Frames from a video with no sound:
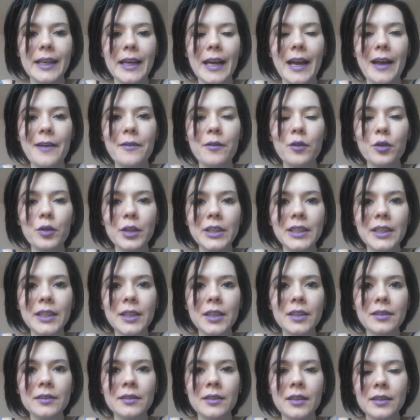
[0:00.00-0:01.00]
I've
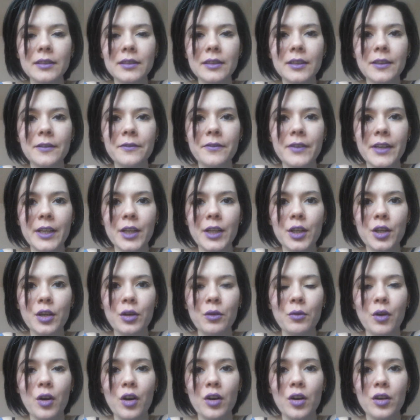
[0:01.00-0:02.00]
already done a
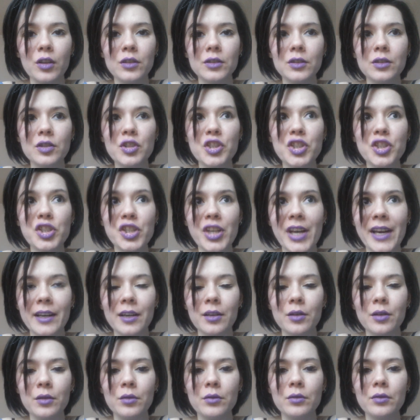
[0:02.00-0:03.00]
video on
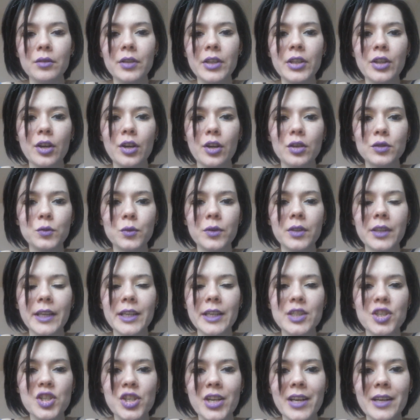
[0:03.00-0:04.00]
shadow in artwork
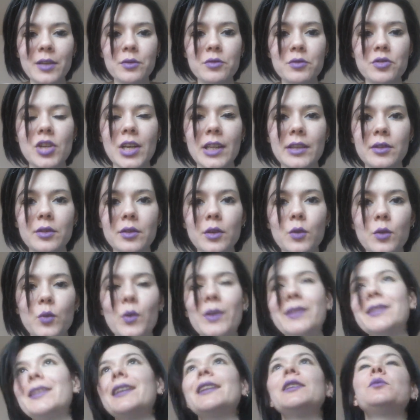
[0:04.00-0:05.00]
and shadow in general,
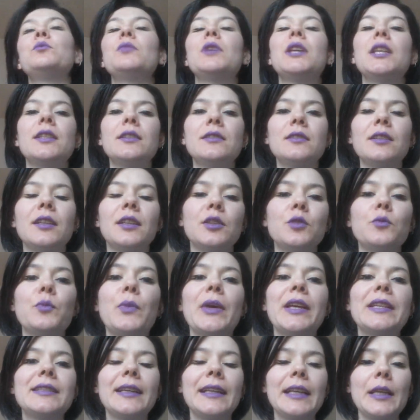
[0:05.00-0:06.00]
what it means, and
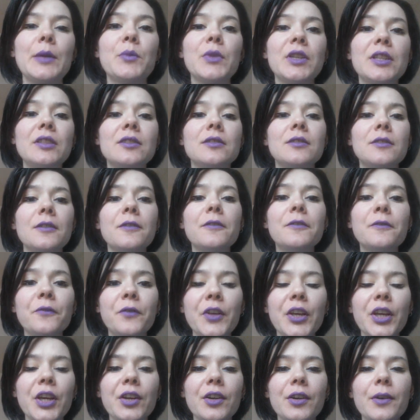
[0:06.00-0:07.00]
basically means
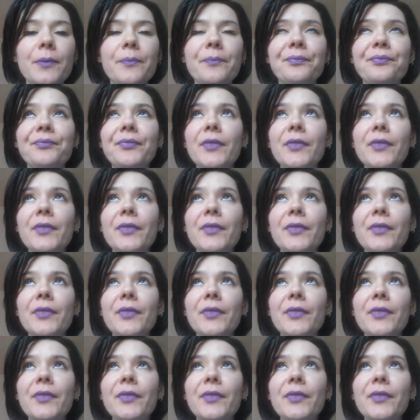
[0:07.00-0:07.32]
fear.